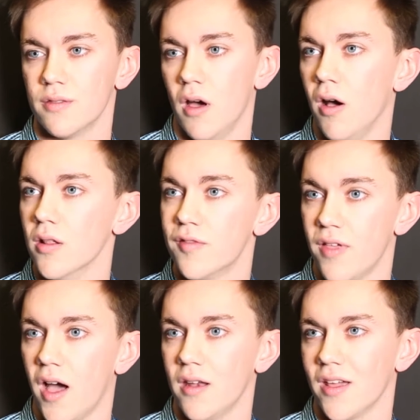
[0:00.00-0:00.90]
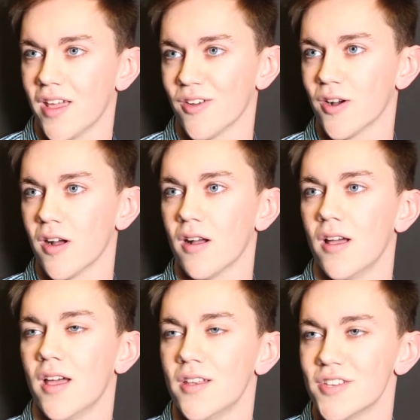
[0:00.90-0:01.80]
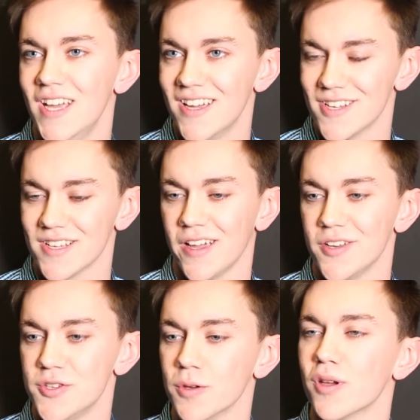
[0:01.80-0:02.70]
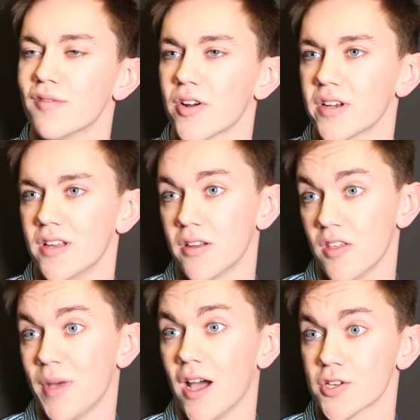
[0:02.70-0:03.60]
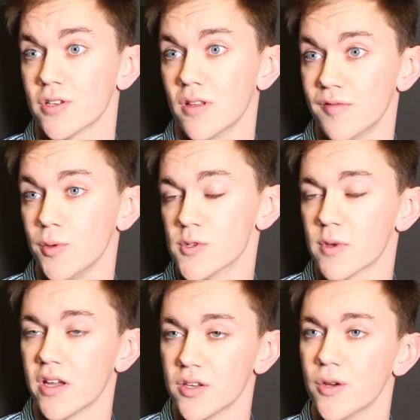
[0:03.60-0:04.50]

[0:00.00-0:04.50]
all of that anger and decided to convert it into the passion that fuels what I